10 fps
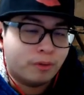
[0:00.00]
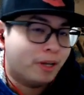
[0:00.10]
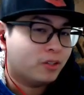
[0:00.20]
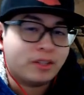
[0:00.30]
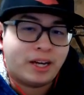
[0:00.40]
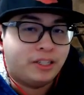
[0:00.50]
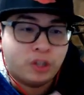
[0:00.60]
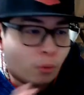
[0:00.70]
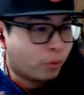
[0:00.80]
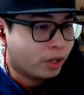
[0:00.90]
Basically, I
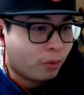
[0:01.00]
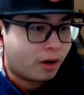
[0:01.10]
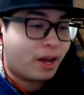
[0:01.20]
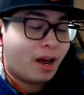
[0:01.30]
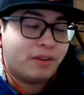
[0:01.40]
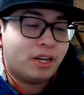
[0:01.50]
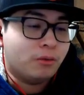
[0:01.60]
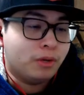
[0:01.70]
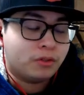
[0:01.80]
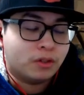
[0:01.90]
don't really want to have any
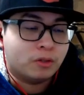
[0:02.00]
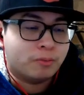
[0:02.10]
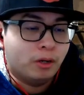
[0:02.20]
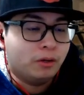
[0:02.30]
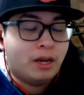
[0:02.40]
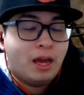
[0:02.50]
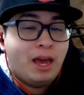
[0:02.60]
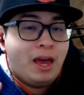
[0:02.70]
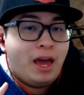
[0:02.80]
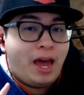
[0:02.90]
uniques in this build.
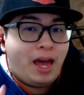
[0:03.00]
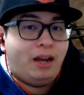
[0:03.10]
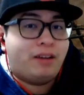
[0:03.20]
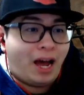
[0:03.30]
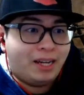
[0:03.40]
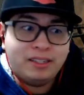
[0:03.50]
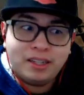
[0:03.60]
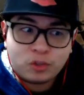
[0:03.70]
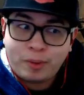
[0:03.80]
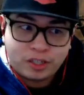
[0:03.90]
And I didn't
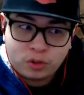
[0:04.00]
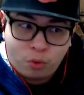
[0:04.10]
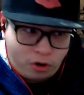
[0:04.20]
expect it to work,